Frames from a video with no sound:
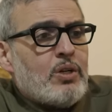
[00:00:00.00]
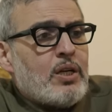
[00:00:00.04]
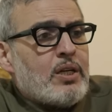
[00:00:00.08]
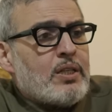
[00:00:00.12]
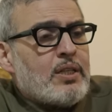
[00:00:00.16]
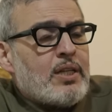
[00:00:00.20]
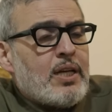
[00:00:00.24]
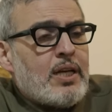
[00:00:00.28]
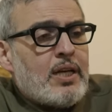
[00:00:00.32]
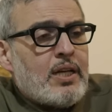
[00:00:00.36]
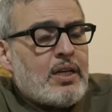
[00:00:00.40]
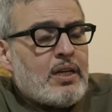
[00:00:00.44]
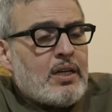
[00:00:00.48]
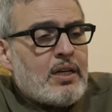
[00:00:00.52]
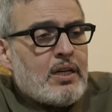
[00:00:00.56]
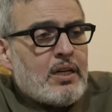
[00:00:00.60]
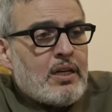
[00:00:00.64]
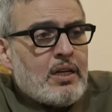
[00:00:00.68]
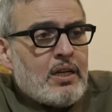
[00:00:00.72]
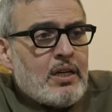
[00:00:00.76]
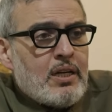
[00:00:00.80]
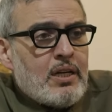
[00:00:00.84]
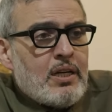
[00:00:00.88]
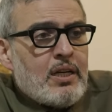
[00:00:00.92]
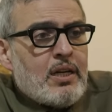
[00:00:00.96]
And then
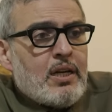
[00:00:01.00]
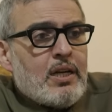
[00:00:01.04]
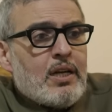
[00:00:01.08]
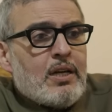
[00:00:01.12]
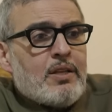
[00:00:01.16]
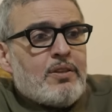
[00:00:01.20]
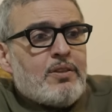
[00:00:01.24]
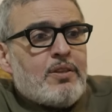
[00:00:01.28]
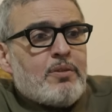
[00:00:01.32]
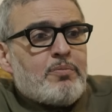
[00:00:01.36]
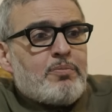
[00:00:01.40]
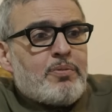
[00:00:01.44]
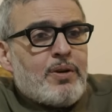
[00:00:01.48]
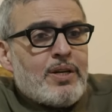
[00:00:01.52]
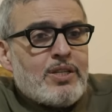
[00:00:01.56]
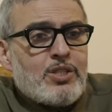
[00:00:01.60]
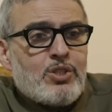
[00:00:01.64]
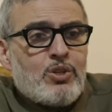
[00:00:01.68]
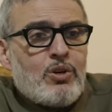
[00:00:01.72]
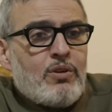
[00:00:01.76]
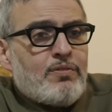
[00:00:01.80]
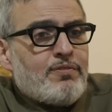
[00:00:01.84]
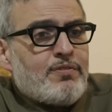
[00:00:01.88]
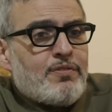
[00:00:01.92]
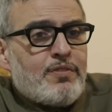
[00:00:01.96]
the press
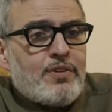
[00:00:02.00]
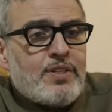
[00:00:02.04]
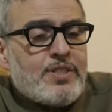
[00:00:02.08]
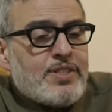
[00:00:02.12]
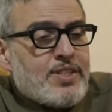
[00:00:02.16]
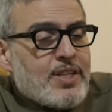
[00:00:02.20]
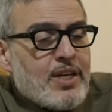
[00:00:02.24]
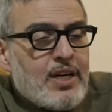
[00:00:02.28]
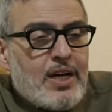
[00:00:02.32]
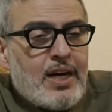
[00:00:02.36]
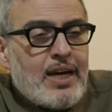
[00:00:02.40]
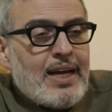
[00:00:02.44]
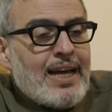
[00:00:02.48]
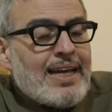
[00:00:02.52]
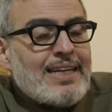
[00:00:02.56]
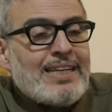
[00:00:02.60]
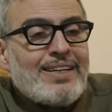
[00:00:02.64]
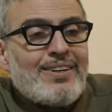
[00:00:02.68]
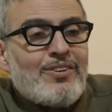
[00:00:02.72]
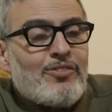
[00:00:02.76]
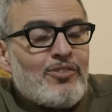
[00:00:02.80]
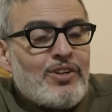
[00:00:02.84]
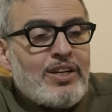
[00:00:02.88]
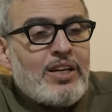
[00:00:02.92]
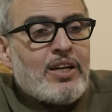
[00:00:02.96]
conference. I
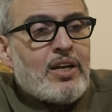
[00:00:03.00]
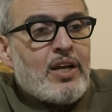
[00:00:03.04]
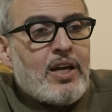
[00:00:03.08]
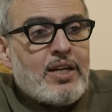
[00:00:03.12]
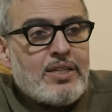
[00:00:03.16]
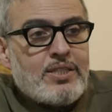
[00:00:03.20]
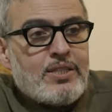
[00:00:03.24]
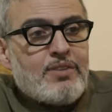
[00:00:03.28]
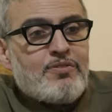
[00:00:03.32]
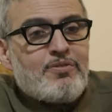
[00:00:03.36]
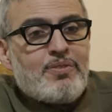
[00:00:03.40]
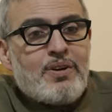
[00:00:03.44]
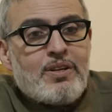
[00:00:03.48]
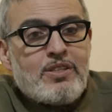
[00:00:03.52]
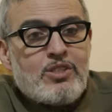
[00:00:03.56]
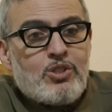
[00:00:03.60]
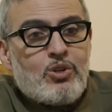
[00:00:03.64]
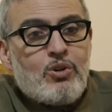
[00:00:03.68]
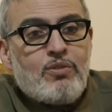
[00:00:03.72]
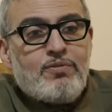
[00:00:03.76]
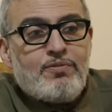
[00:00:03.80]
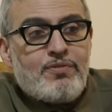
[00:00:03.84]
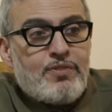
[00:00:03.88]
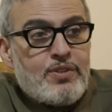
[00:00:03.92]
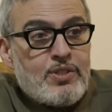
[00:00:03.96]
hadn't realized the press
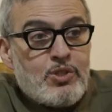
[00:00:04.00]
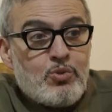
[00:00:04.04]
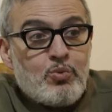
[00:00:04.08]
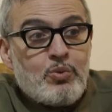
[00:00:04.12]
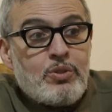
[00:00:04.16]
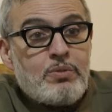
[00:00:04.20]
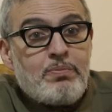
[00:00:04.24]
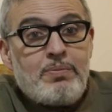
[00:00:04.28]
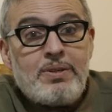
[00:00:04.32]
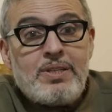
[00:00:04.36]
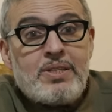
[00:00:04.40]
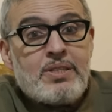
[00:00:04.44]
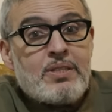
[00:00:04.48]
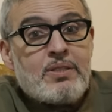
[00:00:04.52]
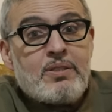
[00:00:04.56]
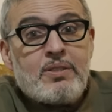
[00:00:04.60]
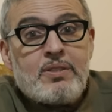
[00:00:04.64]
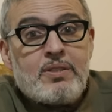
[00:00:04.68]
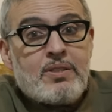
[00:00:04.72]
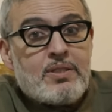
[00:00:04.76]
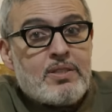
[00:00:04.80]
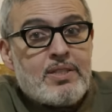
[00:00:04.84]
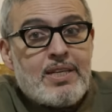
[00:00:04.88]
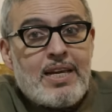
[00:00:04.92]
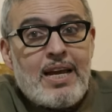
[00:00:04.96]
conference would be
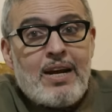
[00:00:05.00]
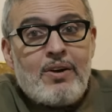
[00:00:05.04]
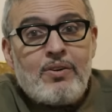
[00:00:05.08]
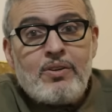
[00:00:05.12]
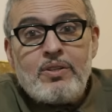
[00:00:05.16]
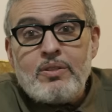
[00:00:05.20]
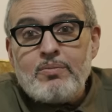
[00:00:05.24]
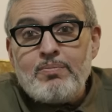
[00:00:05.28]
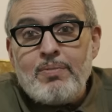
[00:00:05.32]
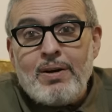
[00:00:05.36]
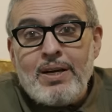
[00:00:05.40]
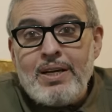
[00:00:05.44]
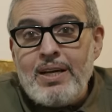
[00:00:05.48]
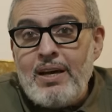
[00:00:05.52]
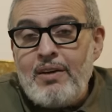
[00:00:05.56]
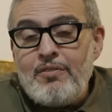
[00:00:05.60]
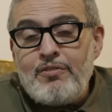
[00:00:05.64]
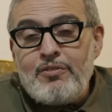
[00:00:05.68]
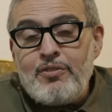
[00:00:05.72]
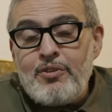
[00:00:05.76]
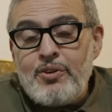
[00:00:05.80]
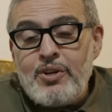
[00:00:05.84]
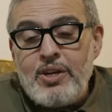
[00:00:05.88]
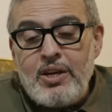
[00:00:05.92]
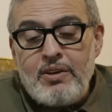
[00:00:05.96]
carried by
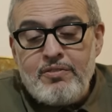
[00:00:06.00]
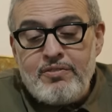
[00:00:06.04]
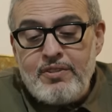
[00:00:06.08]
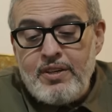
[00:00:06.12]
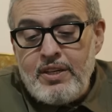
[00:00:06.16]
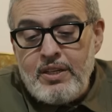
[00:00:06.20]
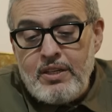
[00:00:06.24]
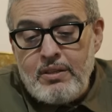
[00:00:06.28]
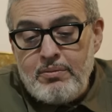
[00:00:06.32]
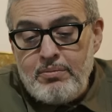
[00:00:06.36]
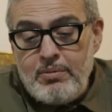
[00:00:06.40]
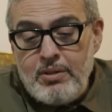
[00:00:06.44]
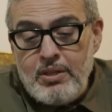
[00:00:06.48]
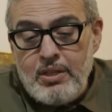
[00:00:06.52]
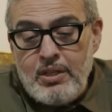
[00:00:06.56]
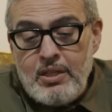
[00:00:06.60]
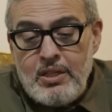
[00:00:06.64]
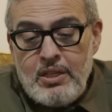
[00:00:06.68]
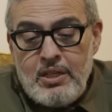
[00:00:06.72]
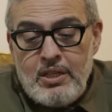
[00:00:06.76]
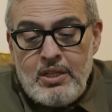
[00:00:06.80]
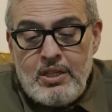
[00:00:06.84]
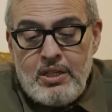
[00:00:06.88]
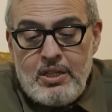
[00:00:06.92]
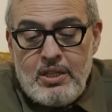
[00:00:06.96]
every available
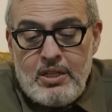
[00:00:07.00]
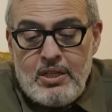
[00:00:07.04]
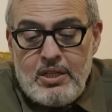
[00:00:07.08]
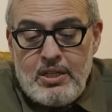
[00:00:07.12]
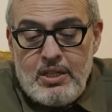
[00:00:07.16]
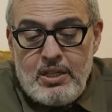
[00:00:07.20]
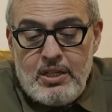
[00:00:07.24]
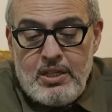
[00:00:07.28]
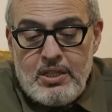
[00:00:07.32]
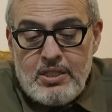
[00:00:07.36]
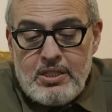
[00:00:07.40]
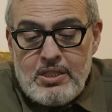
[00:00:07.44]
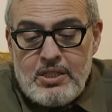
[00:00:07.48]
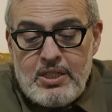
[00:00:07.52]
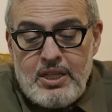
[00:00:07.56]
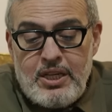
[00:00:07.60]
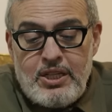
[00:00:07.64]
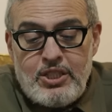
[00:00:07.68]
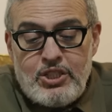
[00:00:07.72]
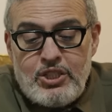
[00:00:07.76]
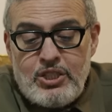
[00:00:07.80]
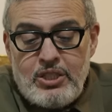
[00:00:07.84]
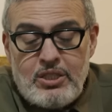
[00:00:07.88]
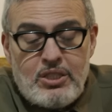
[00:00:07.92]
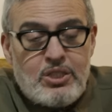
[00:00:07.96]

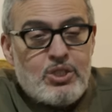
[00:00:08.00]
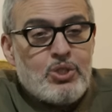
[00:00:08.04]
station.